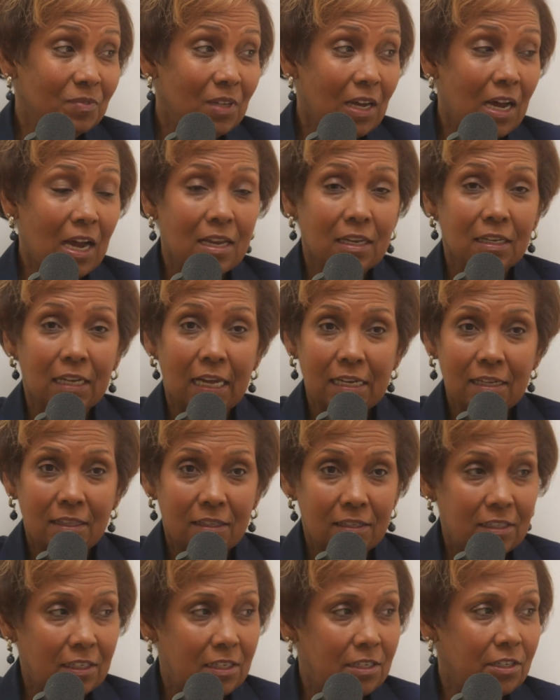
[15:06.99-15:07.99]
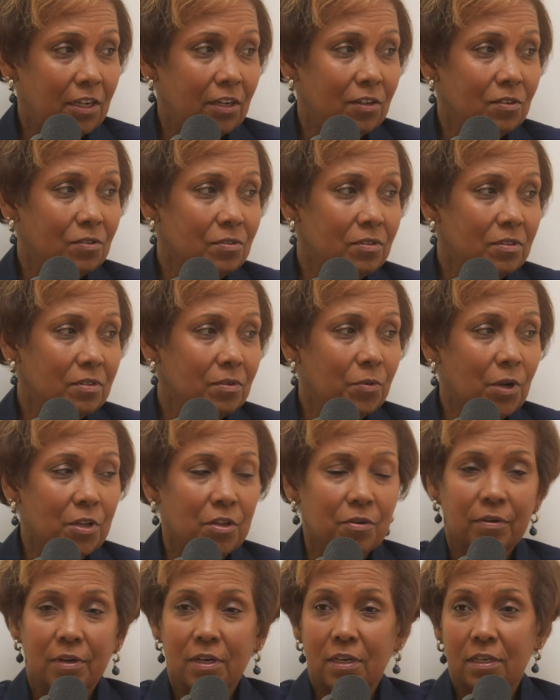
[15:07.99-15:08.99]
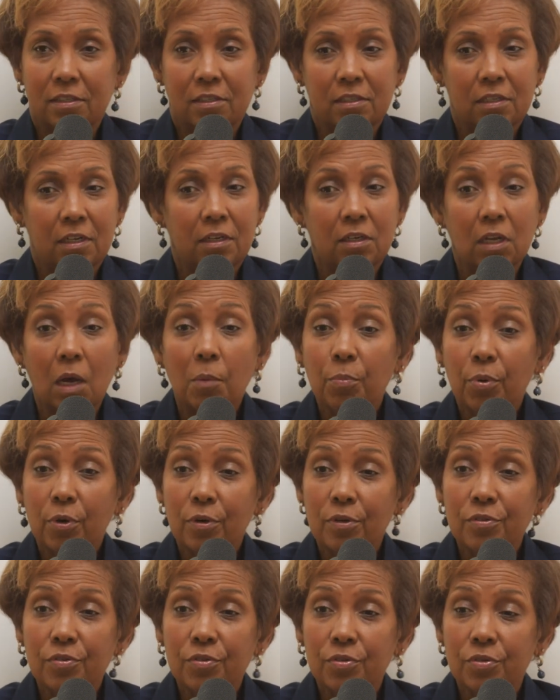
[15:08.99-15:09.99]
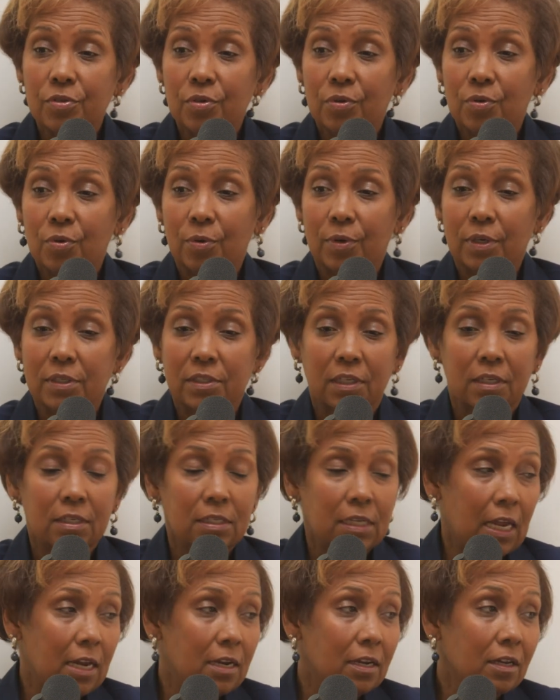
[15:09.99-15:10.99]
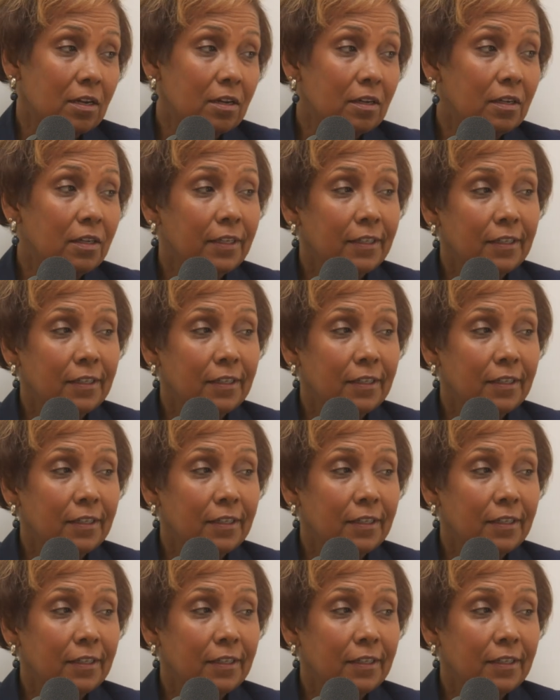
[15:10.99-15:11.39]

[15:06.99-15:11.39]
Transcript: I like the details, whether it is in numbers or it's in data.